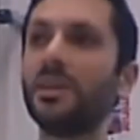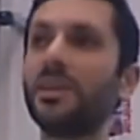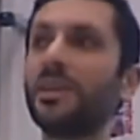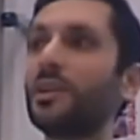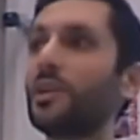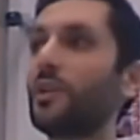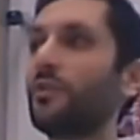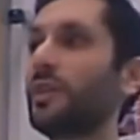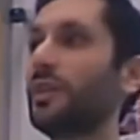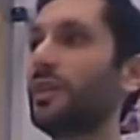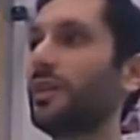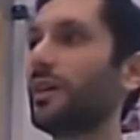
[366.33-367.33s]
think of
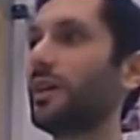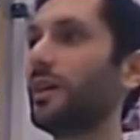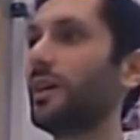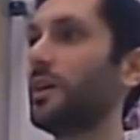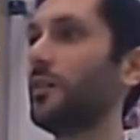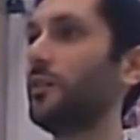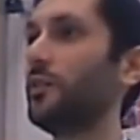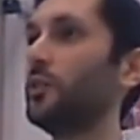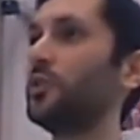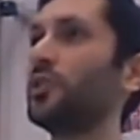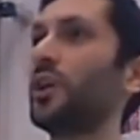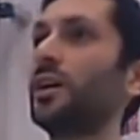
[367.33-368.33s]
the
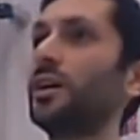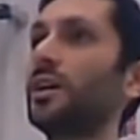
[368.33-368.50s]
future.